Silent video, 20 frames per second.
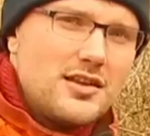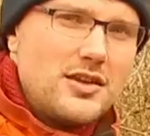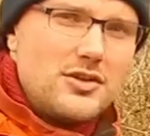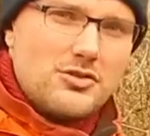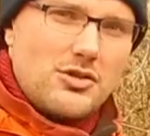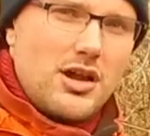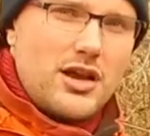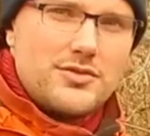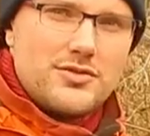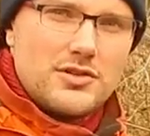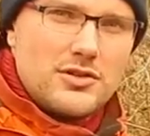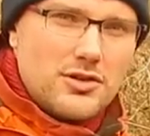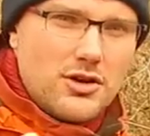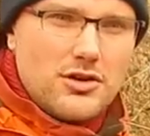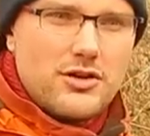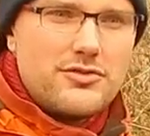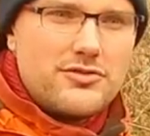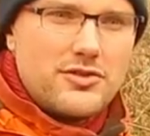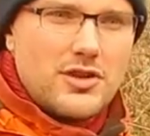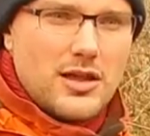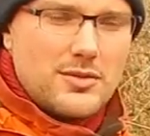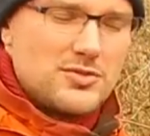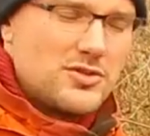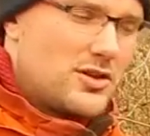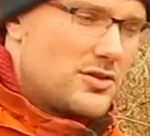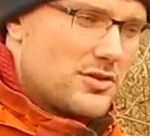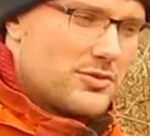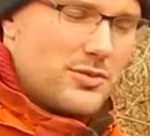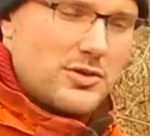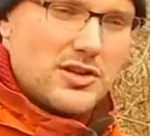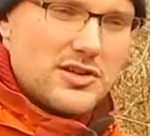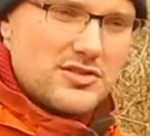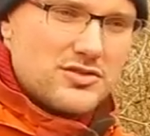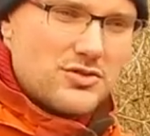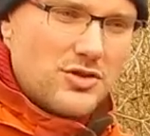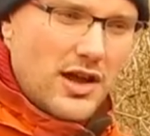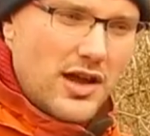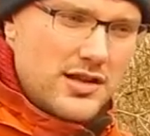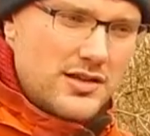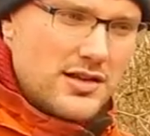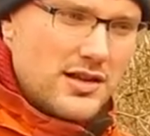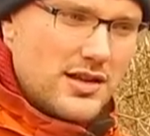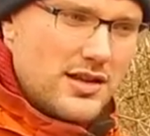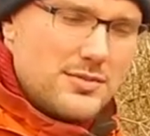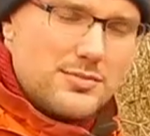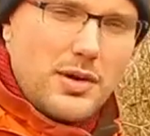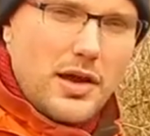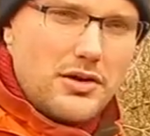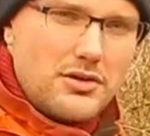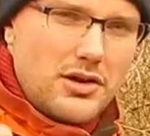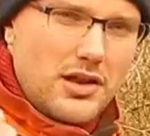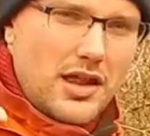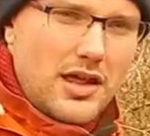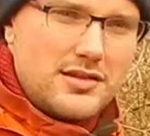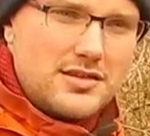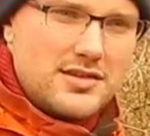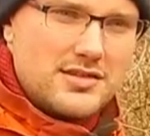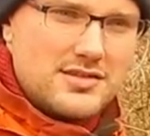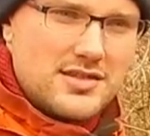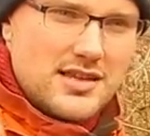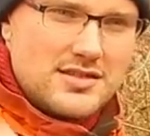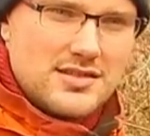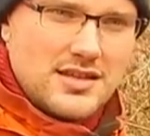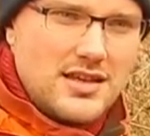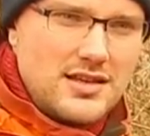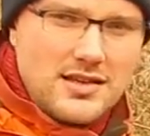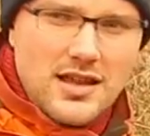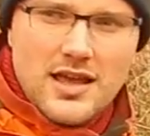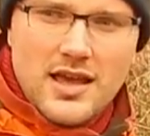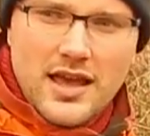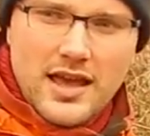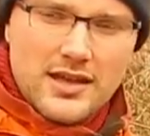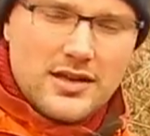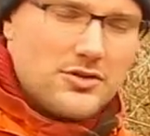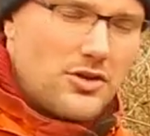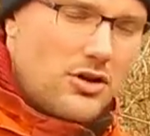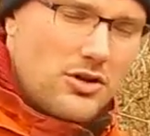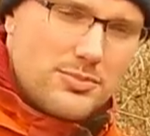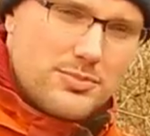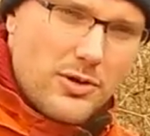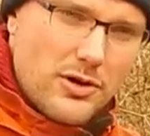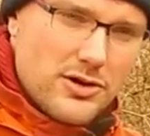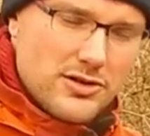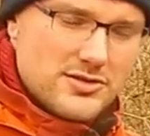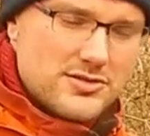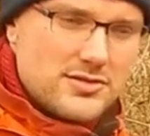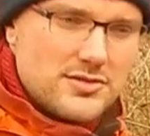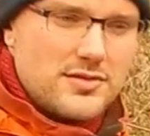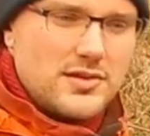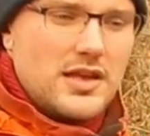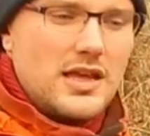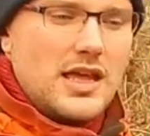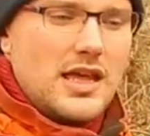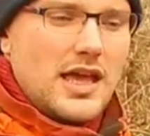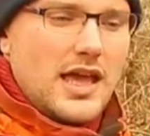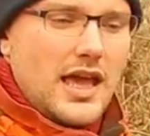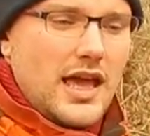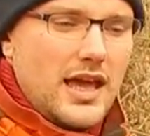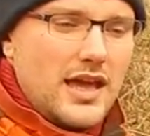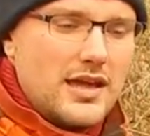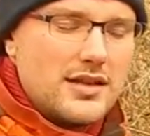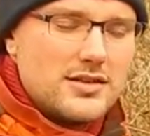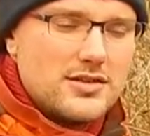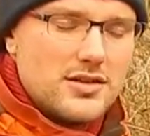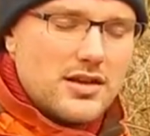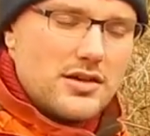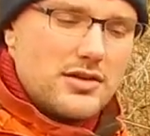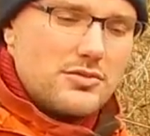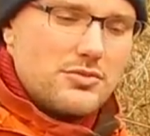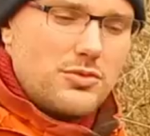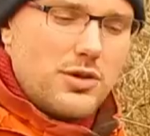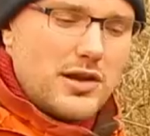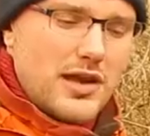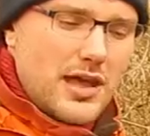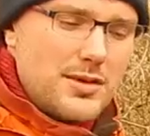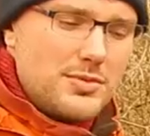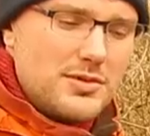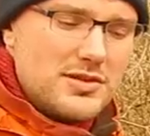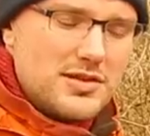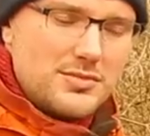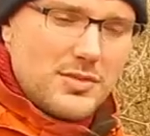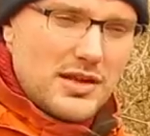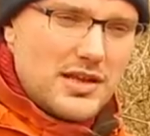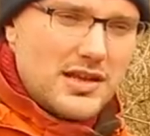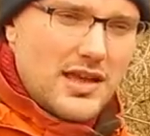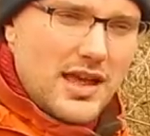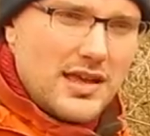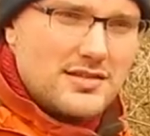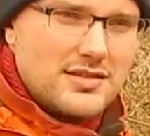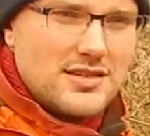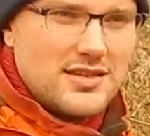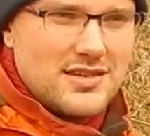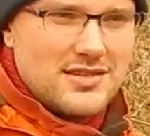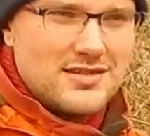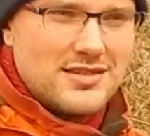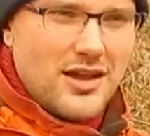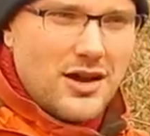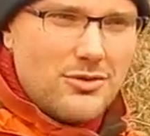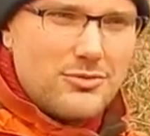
you have a lot of flames. All the wood is dried, pyrolysis sets in, and it all burns. And what happens in many cases is now